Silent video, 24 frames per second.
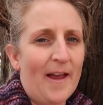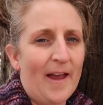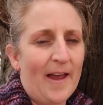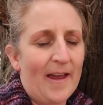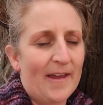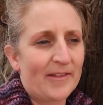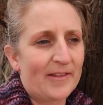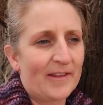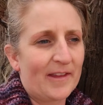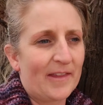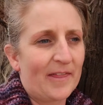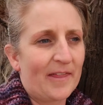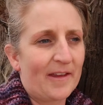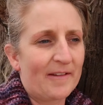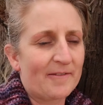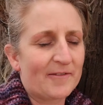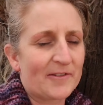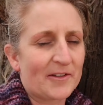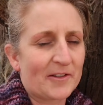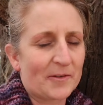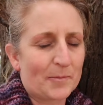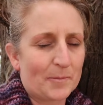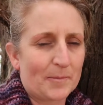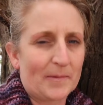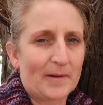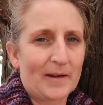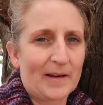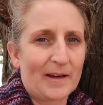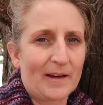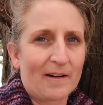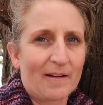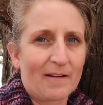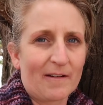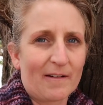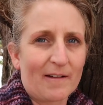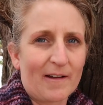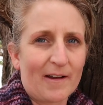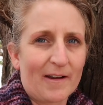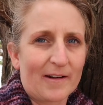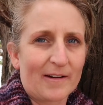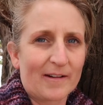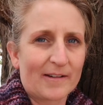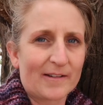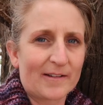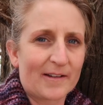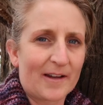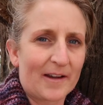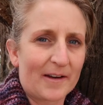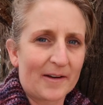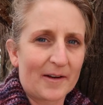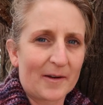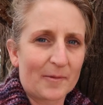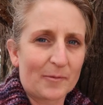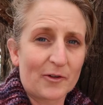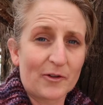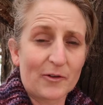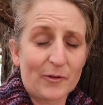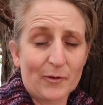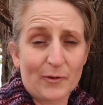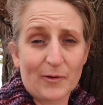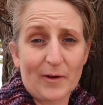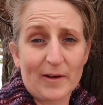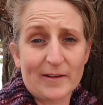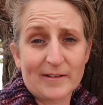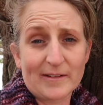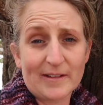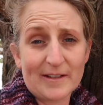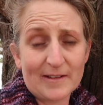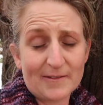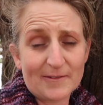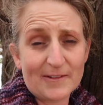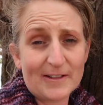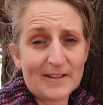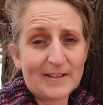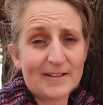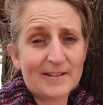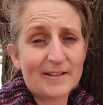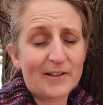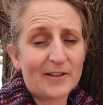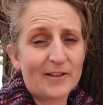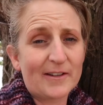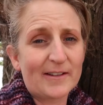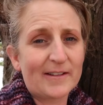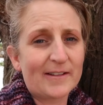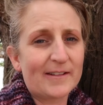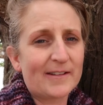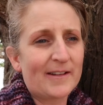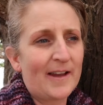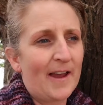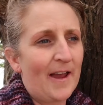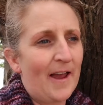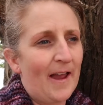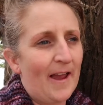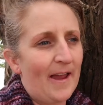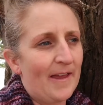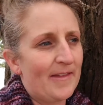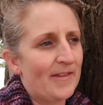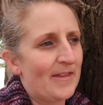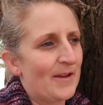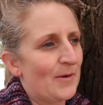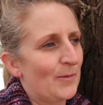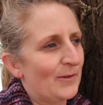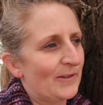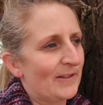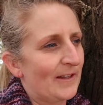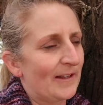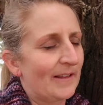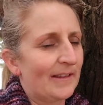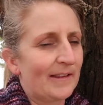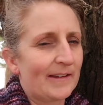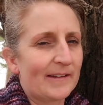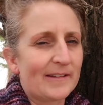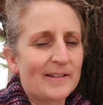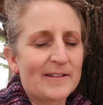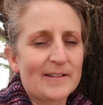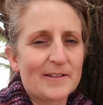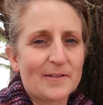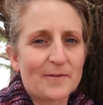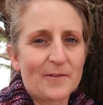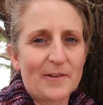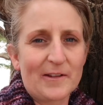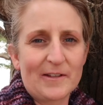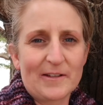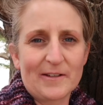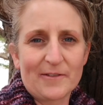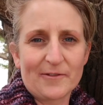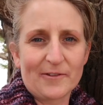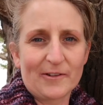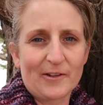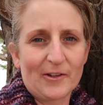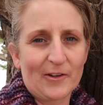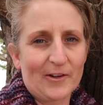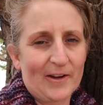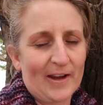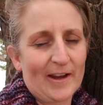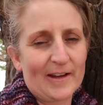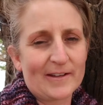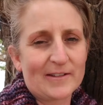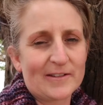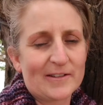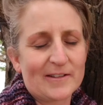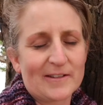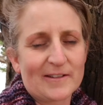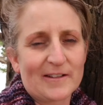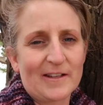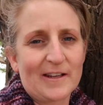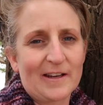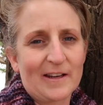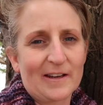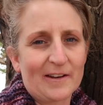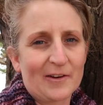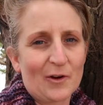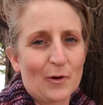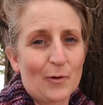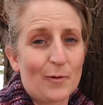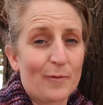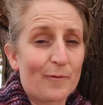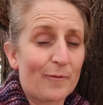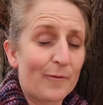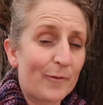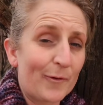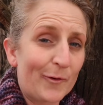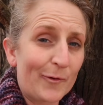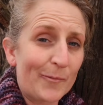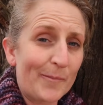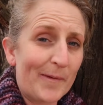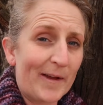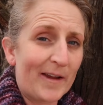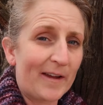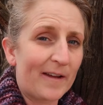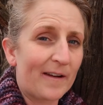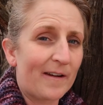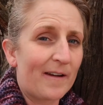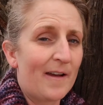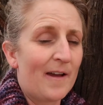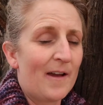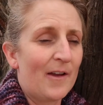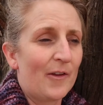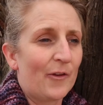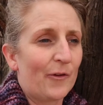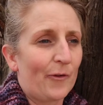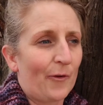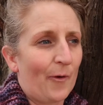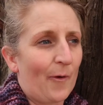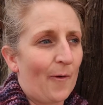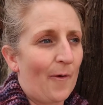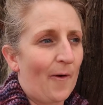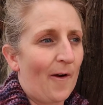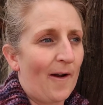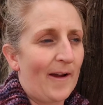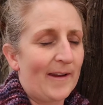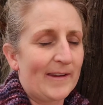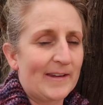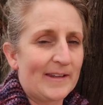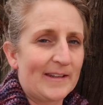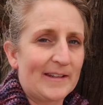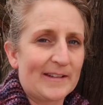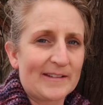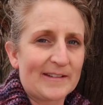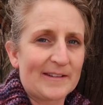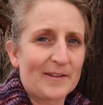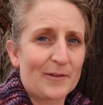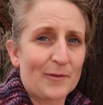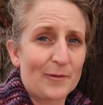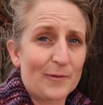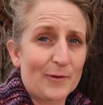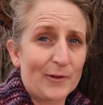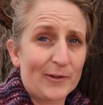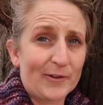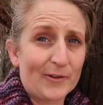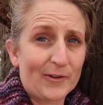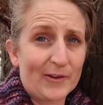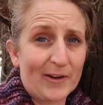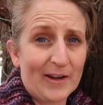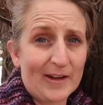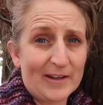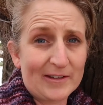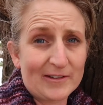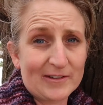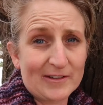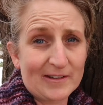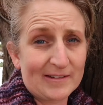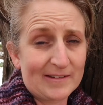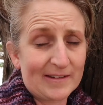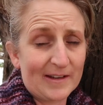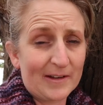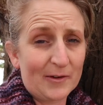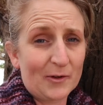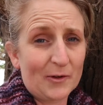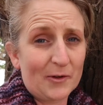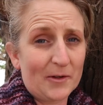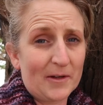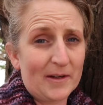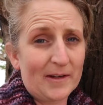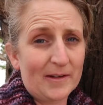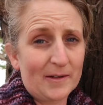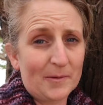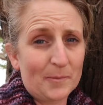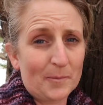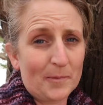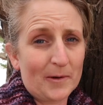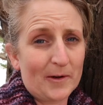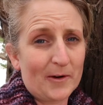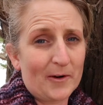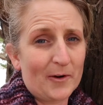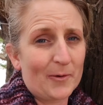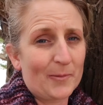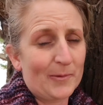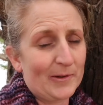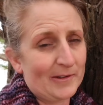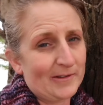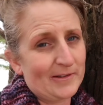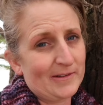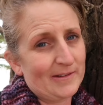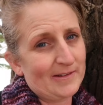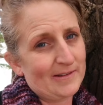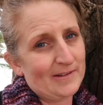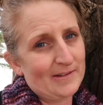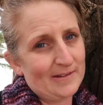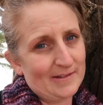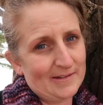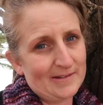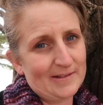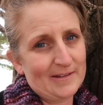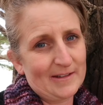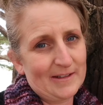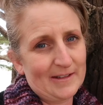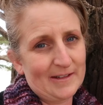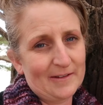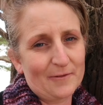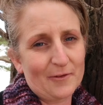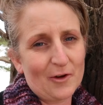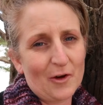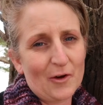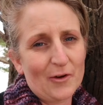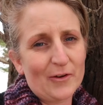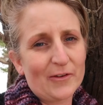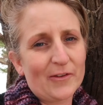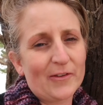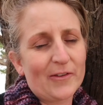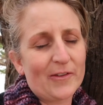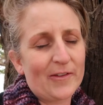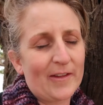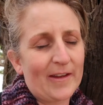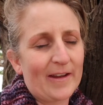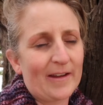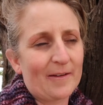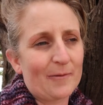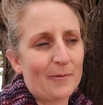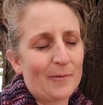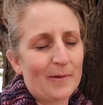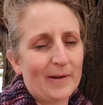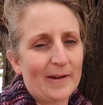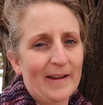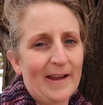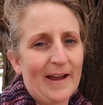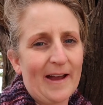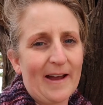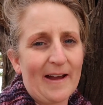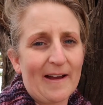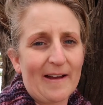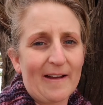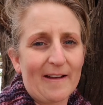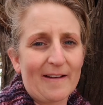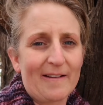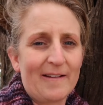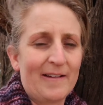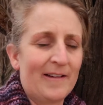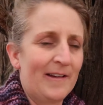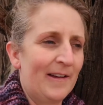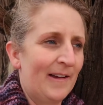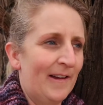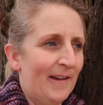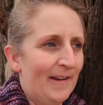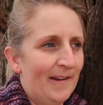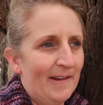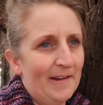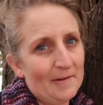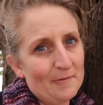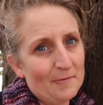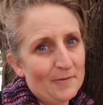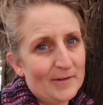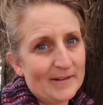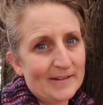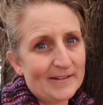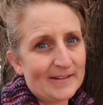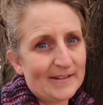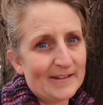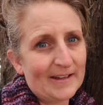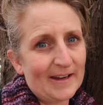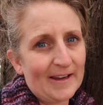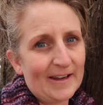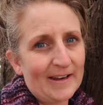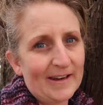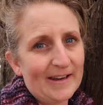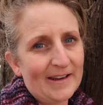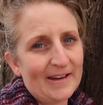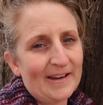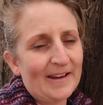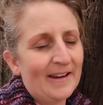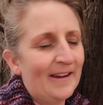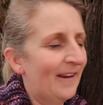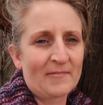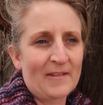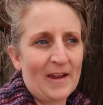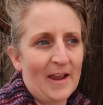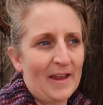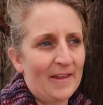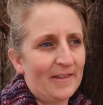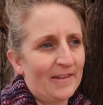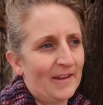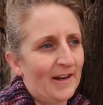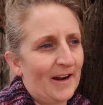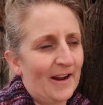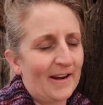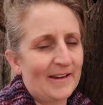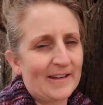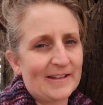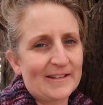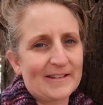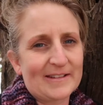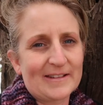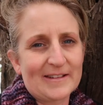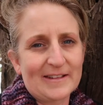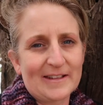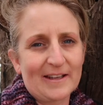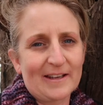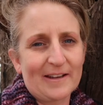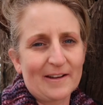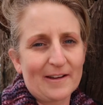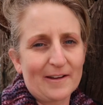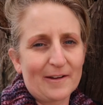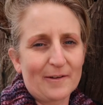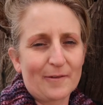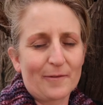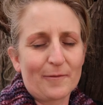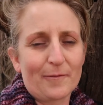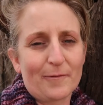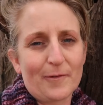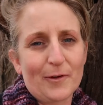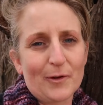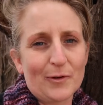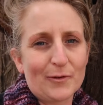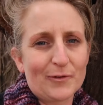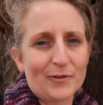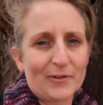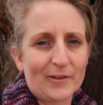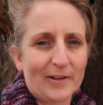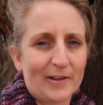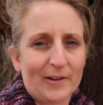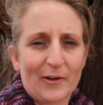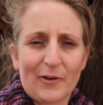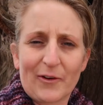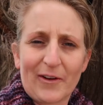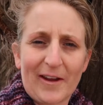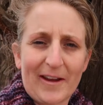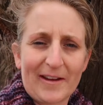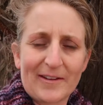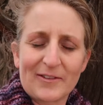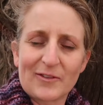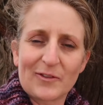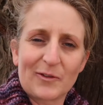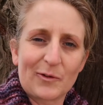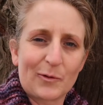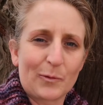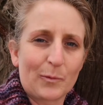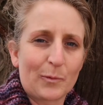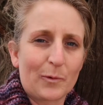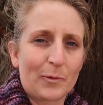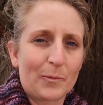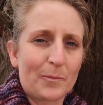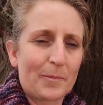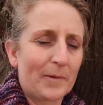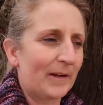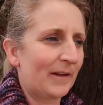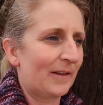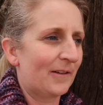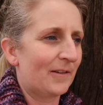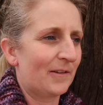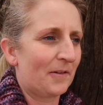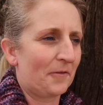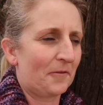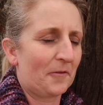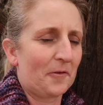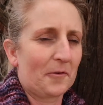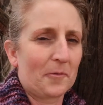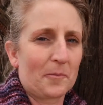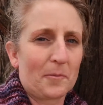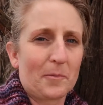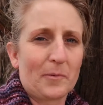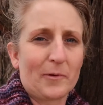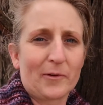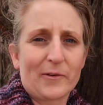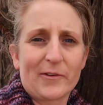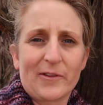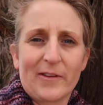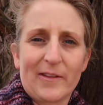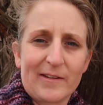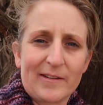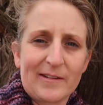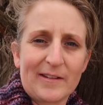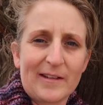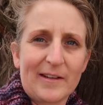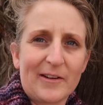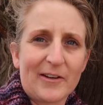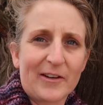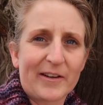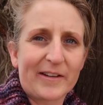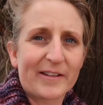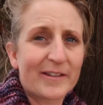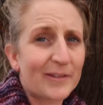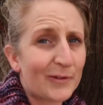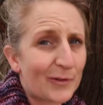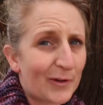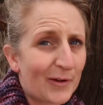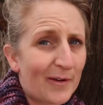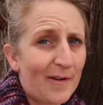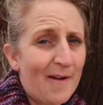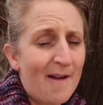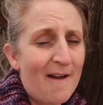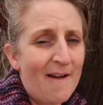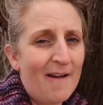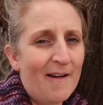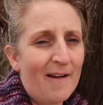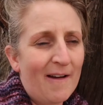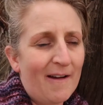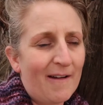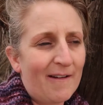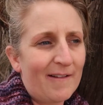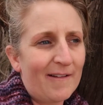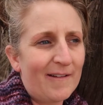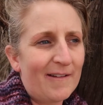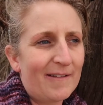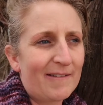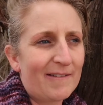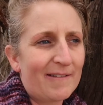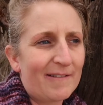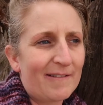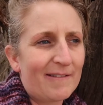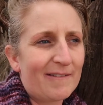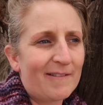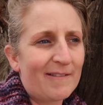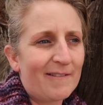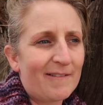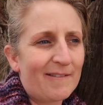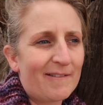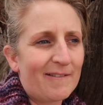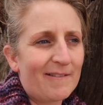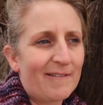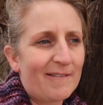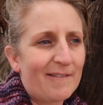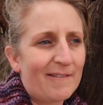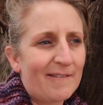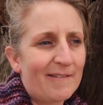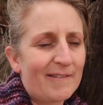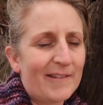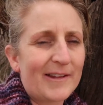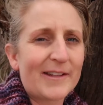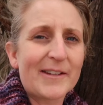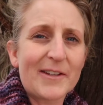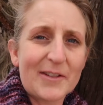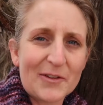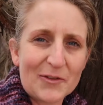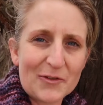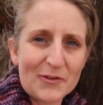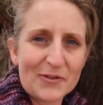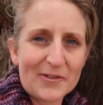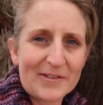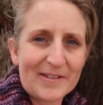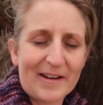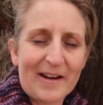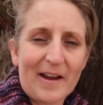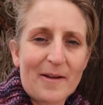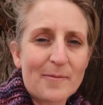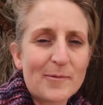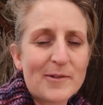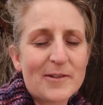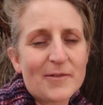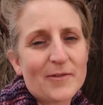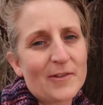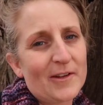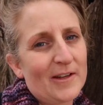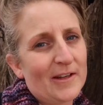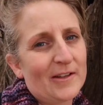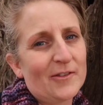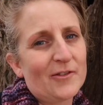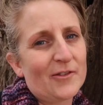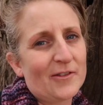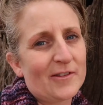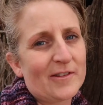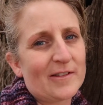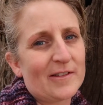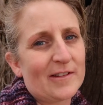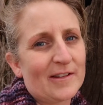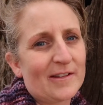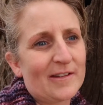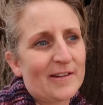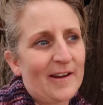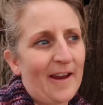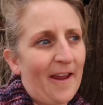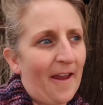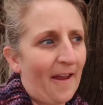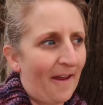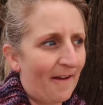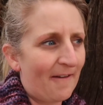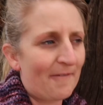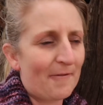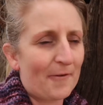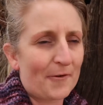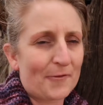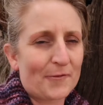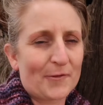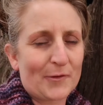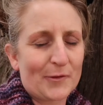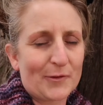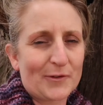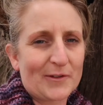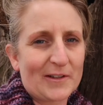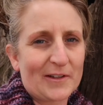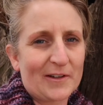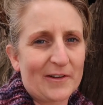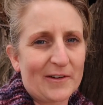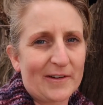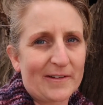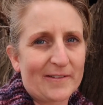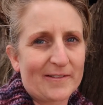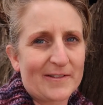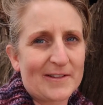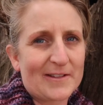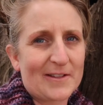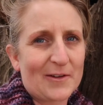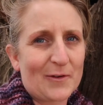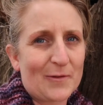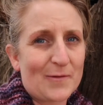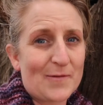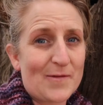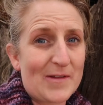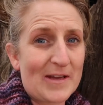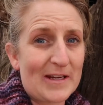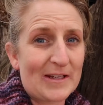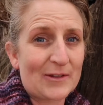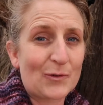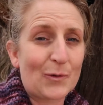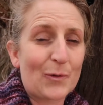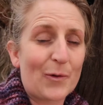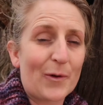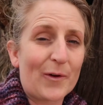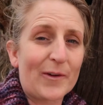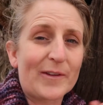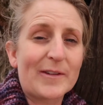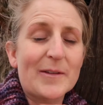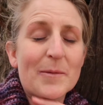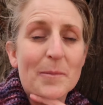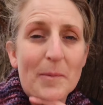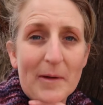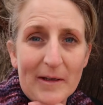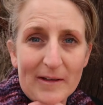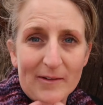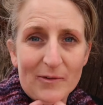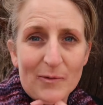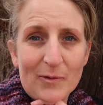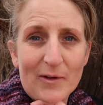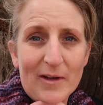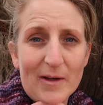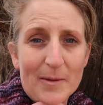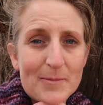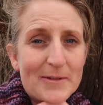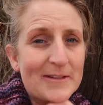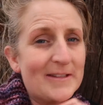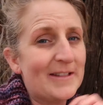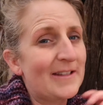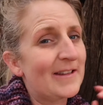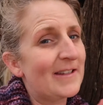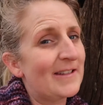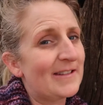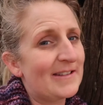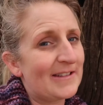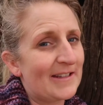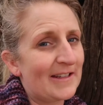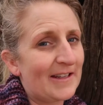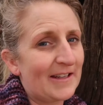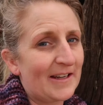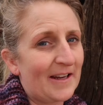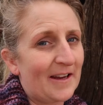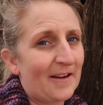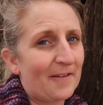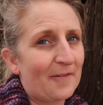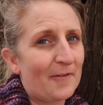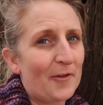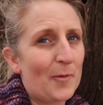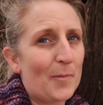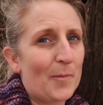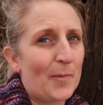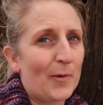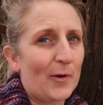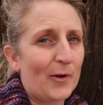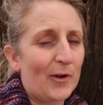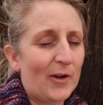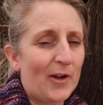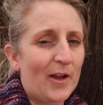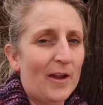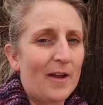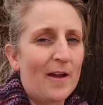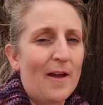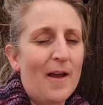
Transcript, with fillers: and then they've just been kind of signed up to do a TV series, and there was a list of the different locations they're going to go and film at. So I guess the first location is Edinburgh, which is the city of ghosts that we are uh, investigating. And then I guess the future locations will be different books in the series. So uh, it's interesting. I'm definitely interested to have a full series of these, although it depends what happens in the second half of the book.